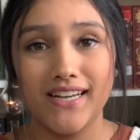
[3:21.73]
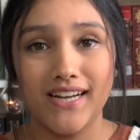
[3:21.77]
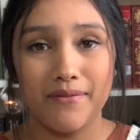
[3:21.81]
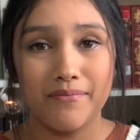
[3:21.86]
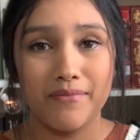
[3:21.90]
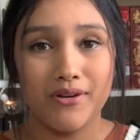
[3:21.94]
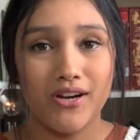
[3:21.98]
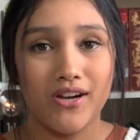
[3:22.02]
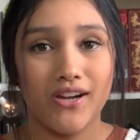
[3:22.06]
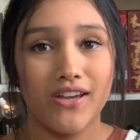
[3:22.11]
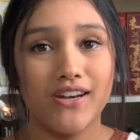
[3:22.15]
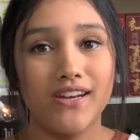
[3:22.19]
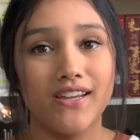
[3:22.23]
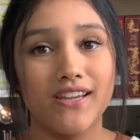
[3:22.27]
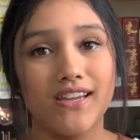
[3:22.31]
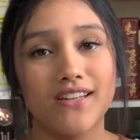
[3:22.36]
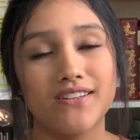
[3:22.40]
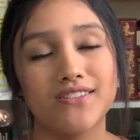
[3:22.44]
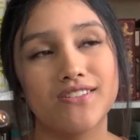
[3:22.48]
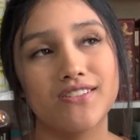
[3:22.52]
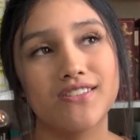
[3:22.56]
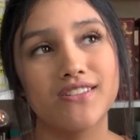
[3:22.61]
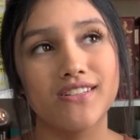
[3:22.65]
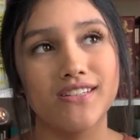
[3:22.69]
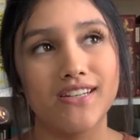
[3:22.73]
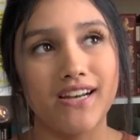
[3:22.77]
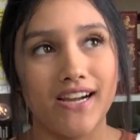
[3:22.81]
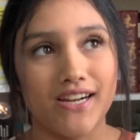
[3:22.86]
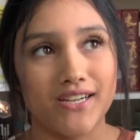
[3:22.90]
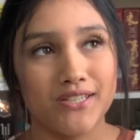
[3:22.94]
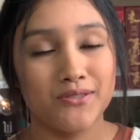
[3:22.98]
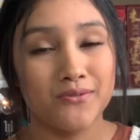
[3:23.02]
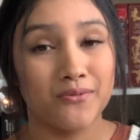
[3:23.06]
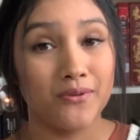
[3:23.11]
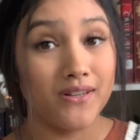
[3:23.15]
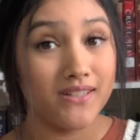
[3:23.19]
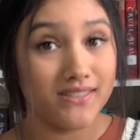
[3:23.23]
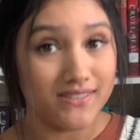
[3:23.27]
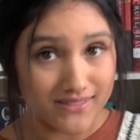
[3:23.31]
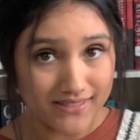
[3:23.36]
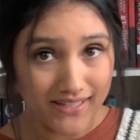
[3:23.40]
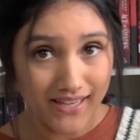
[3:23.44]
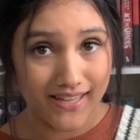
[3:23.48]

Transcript: I'm not going to get to the next ones